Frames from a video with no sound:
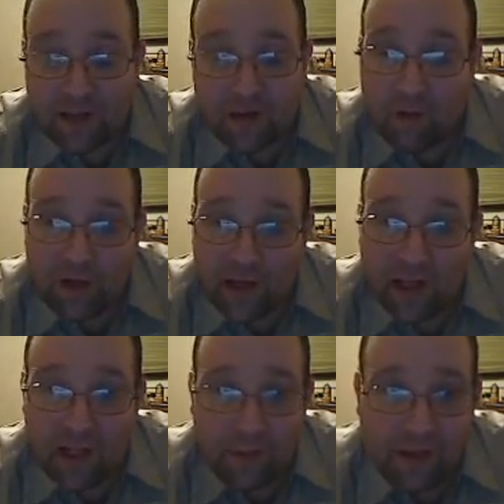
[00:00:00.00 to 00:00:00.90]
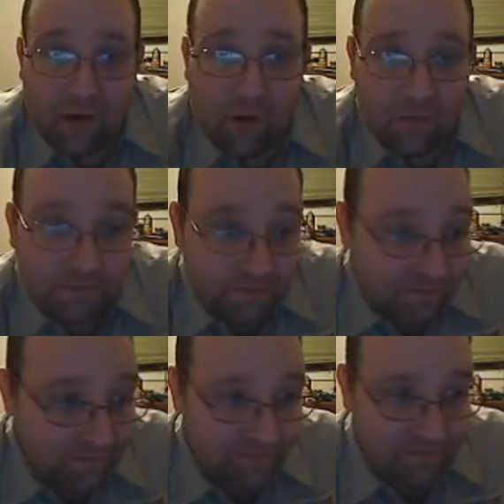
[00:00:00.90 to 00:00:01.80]
It bothers me when the
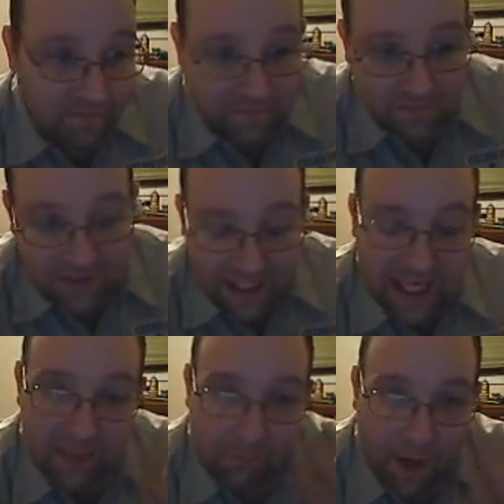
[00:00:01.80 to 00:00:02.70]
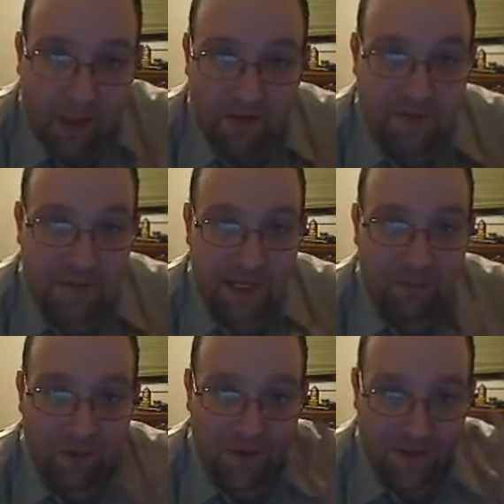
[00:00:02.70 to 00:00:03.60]
church is going through financial hardships
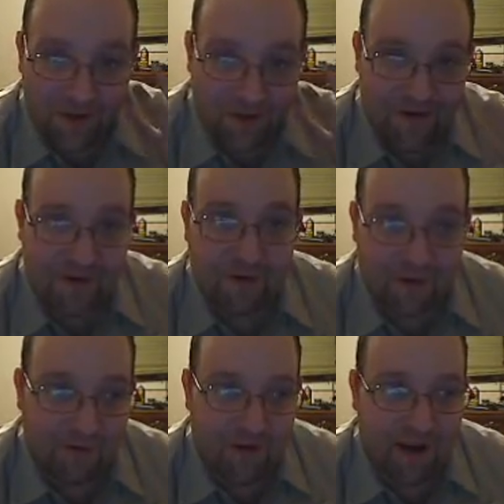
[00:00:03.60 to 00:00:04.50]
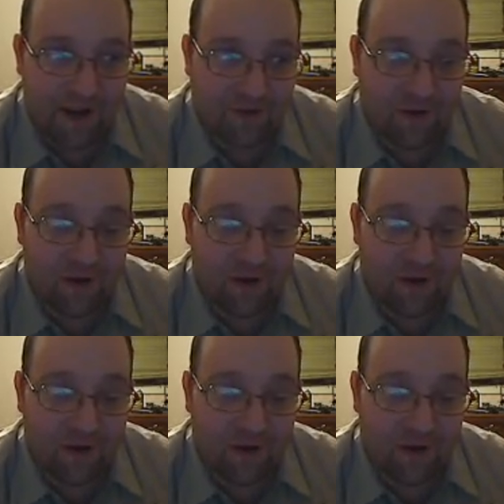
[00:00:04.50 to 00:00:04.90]
and I can't help it.